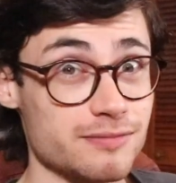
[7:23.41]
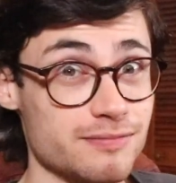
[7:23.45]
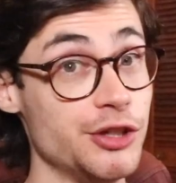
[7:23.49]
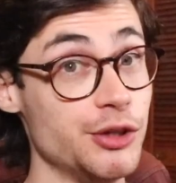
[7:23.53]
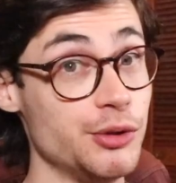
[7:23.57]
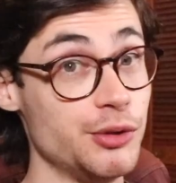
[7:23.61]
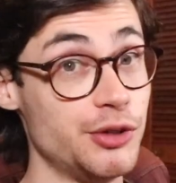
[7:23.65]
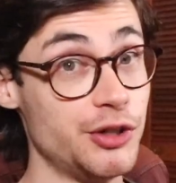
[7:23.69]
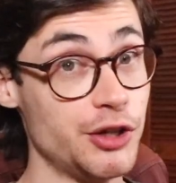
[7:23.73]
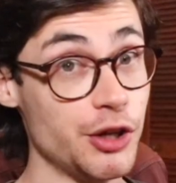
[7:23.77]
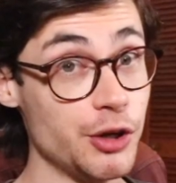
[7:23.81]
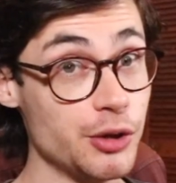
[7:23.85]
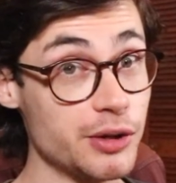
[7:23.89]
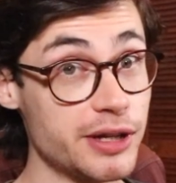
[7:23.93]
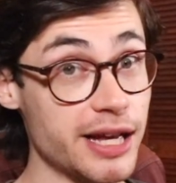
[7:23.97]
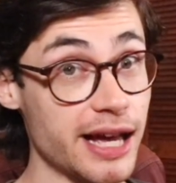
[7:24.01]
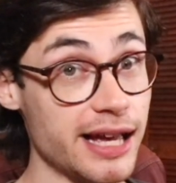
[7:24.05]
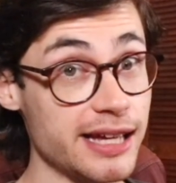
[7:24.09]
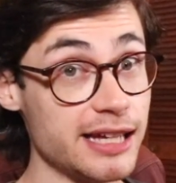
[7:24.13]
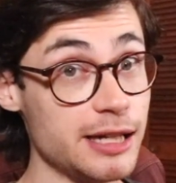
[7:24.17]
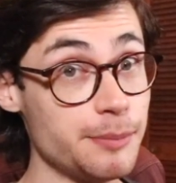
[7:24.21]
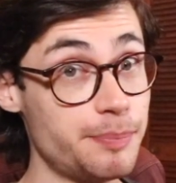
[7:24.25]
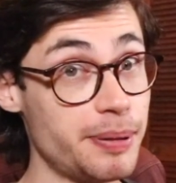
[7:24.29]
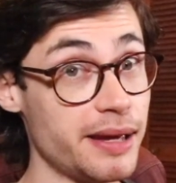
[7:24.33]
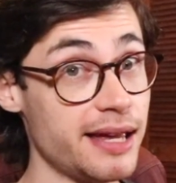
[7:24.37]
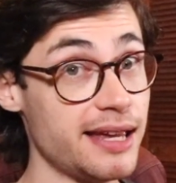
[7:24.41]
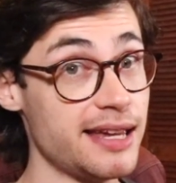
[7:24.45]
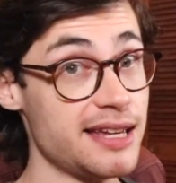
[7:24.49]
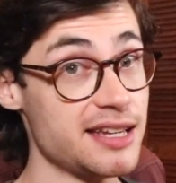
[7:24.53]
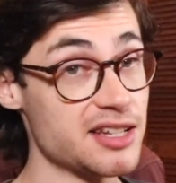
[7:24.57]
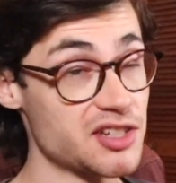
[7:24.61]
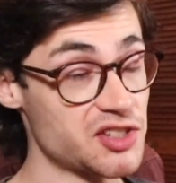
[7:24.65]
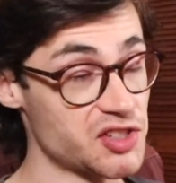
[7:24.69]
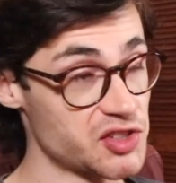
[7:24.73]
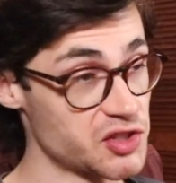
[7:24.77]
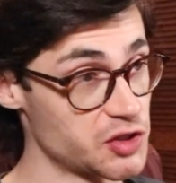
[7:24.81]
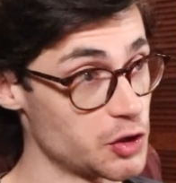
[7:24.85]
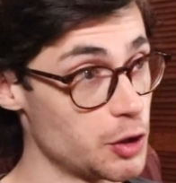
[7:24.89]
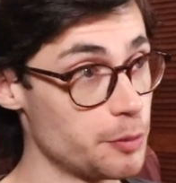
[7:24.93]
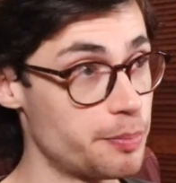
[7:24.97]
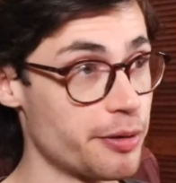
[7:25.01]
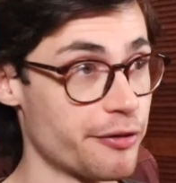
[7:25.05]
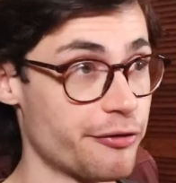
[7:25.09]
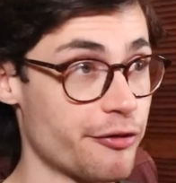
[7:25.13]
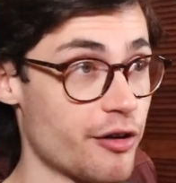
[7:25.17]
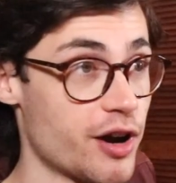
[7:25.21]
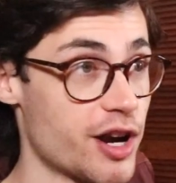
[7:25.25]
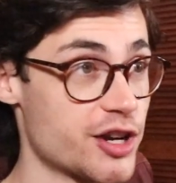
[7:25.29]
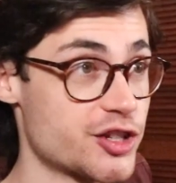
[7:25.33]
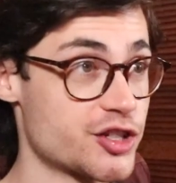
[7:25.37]
New Hukae EP, super
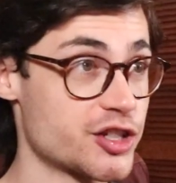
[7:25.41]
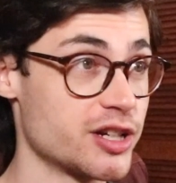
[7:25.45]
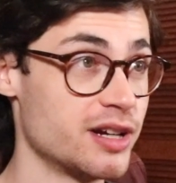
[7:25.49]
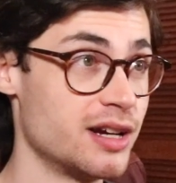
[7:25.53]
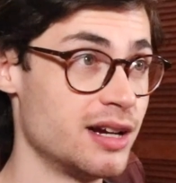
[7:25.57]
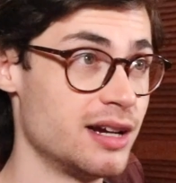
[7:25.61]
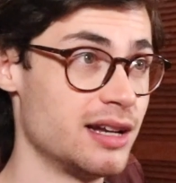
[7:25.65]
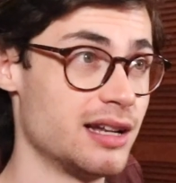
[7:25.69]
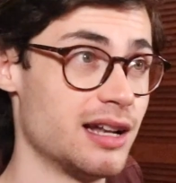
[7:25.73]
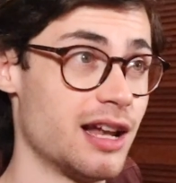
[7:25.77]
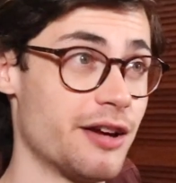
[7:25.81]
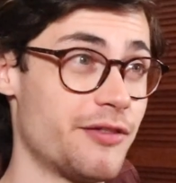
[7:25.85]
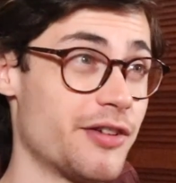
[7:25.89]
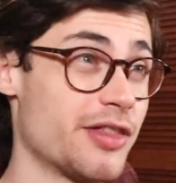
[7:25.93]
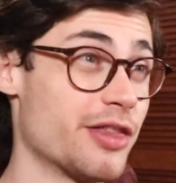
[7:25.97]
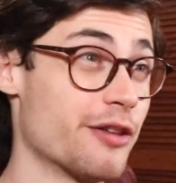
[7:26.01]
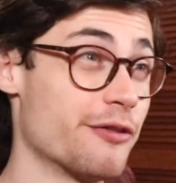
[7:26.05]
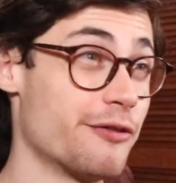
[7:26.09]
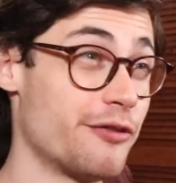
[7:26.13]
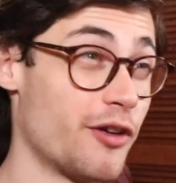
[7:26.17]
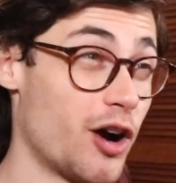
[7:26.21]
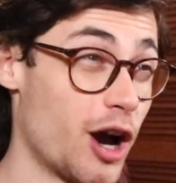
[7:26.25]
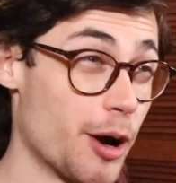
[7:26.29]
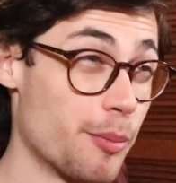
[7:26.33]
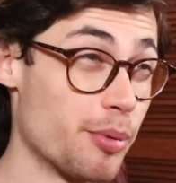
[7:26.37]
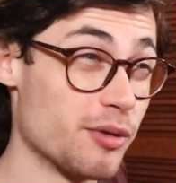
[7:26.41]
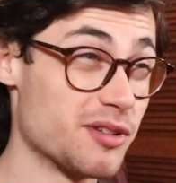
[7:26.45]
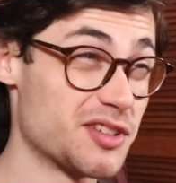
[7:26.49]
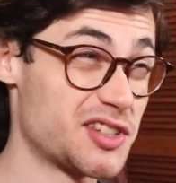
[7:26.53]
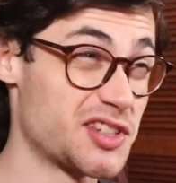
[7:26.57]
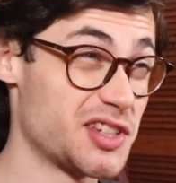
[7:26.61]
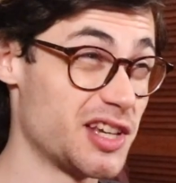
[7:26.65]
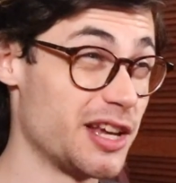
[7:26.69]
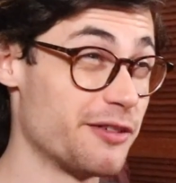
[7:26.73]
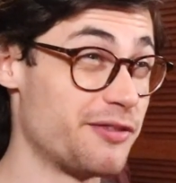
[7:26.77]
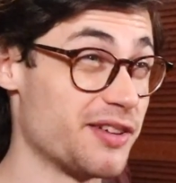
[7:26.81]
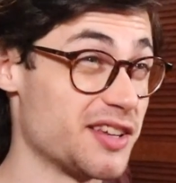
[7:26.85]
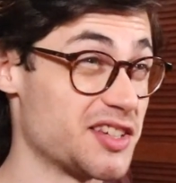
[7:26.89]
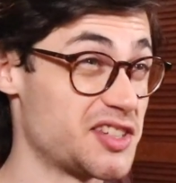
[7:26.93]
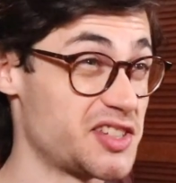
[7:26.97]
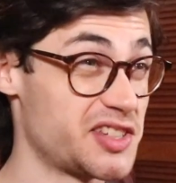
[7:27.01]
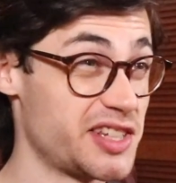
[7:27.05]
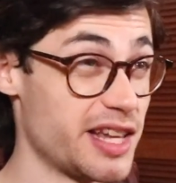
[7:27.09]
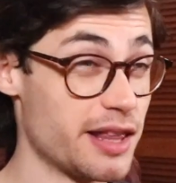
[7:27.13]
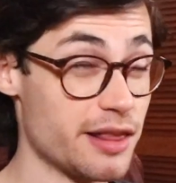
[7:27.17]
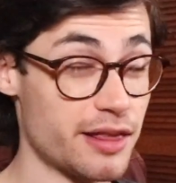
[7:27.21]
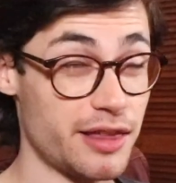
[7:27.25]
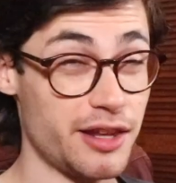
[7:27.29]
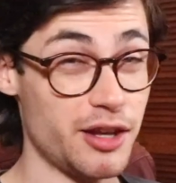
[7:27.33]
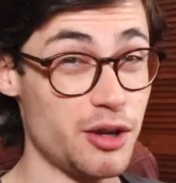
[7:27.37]
fresh, loving the vibrancy of his
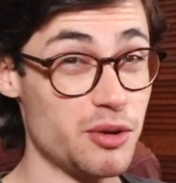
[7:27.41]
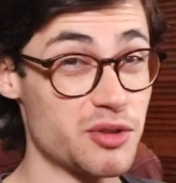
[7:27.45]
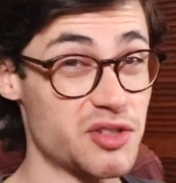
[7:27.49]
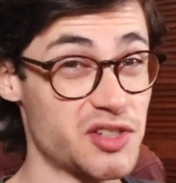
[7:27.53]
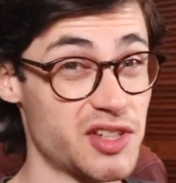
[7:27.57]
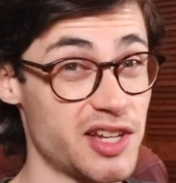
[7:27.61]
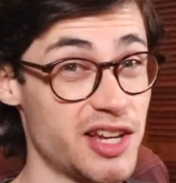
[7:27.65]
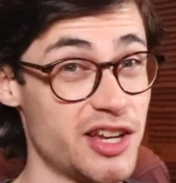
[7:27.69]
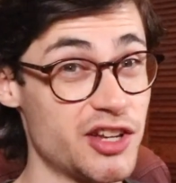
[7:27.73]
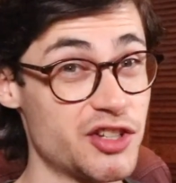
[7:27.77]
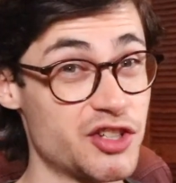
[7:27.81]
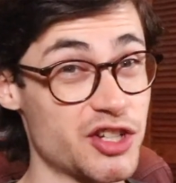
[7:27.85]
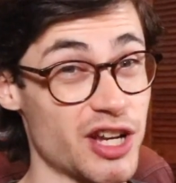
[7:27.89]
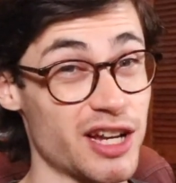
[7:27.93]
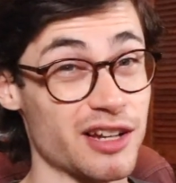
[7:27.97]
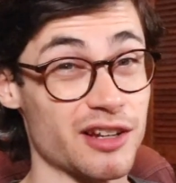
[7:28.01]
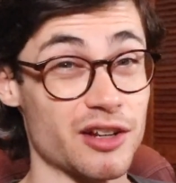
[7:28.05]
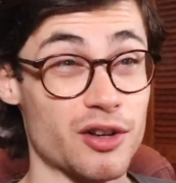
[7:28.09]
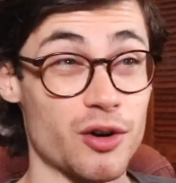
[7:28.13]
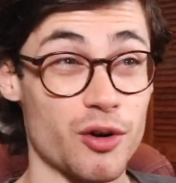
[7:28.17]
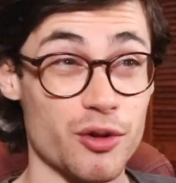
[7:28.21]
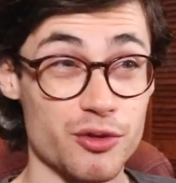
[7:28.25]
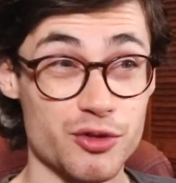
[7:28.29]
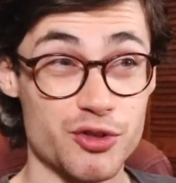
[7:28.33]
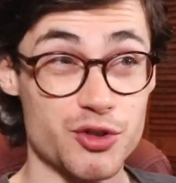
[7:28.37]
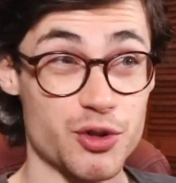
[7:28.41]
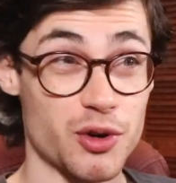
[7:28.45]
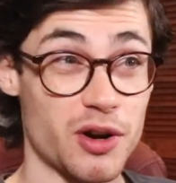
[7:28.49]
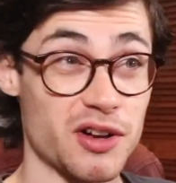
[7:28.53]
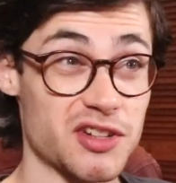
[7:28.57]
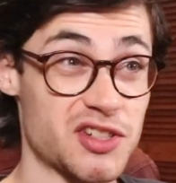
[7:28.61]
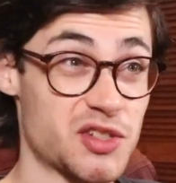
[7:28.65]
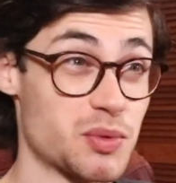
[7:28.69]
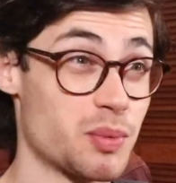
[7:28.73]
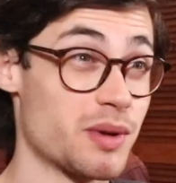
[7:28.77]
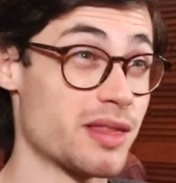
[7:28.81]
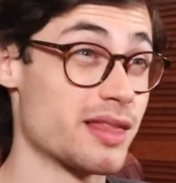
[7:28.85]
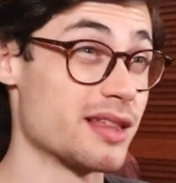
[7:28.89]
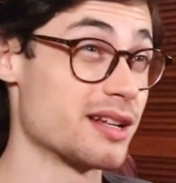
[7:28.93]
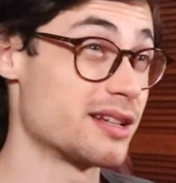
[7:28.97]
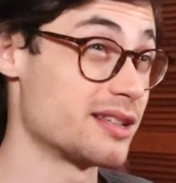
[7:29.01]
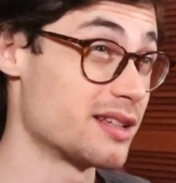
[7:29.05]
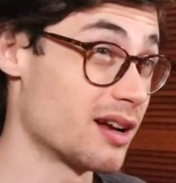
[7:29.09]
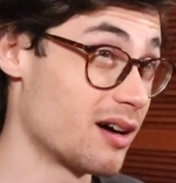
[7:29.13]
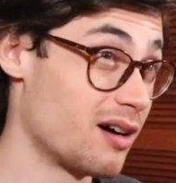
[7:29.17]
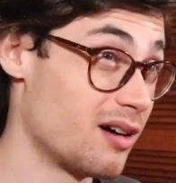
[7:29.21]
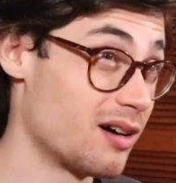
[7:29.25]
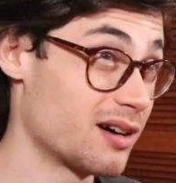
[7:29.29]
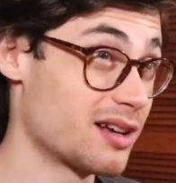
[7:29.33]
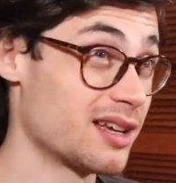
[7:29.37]
synth usage in contrast with the
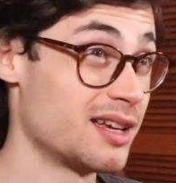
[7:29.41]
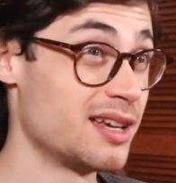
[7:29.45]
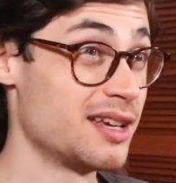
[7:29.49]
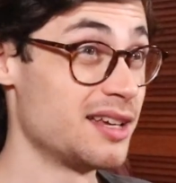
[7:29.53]
dark,